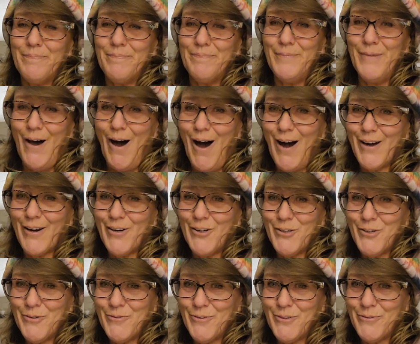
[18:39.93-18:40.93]
not got
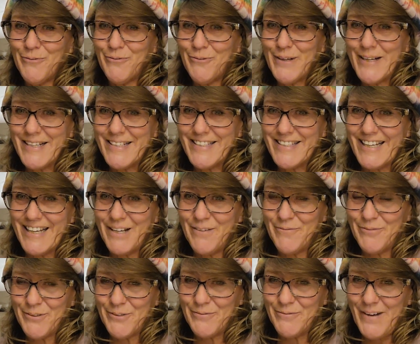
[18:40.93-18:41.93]
over freezing
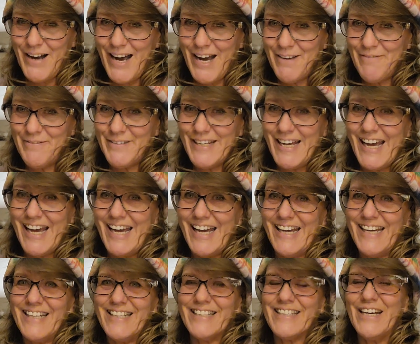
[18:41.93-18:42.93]
for 5
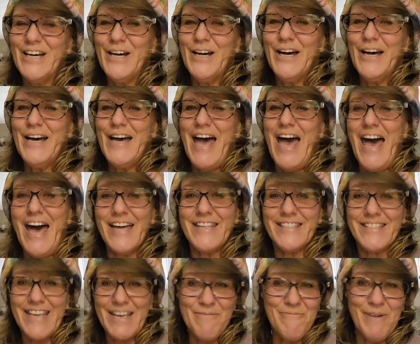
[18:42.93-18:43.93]
days,
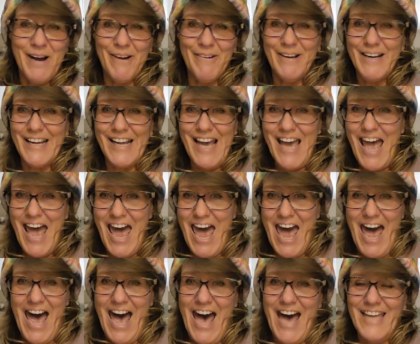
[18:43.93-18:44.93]
hence wearing a
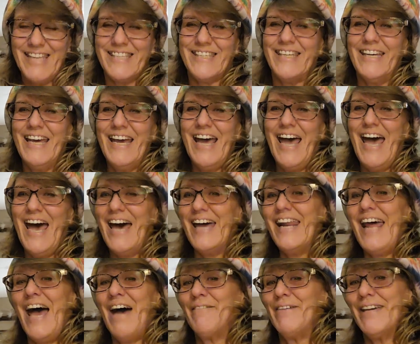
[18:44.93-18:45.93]
hat and
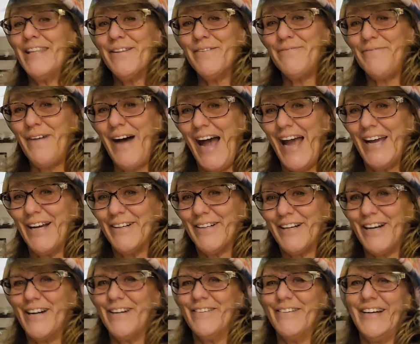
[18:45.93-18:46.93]
having the fire
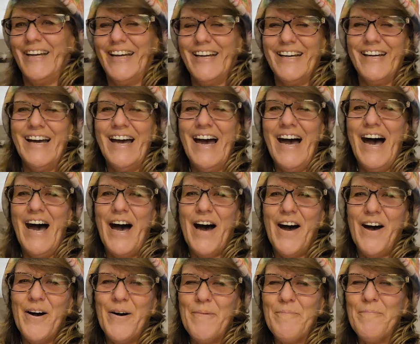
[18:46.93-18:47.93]
going.
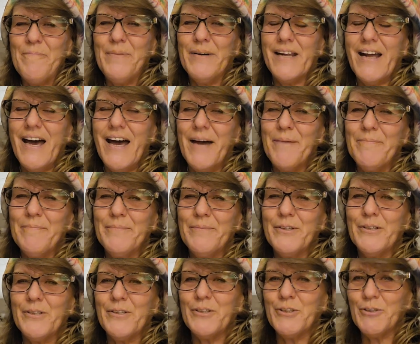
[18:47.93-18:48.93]
But I'm
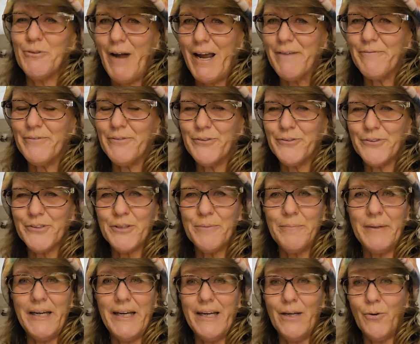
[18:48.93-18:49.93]
grateful to
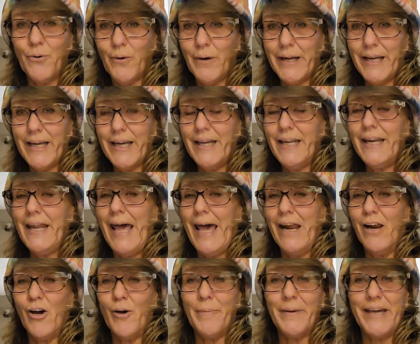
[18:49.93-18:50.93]
be in Oregon,
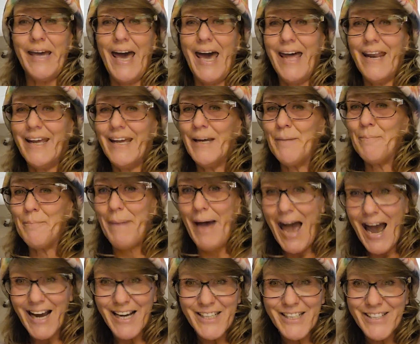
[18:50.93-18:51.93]
and I'll be heading
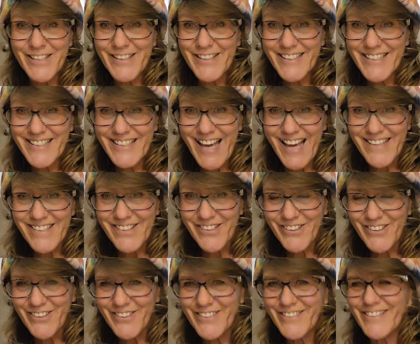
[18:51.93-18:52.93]
back to the
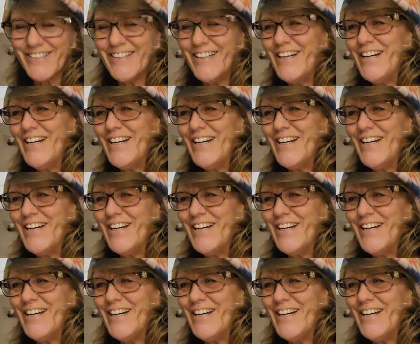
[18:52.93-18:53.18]
desert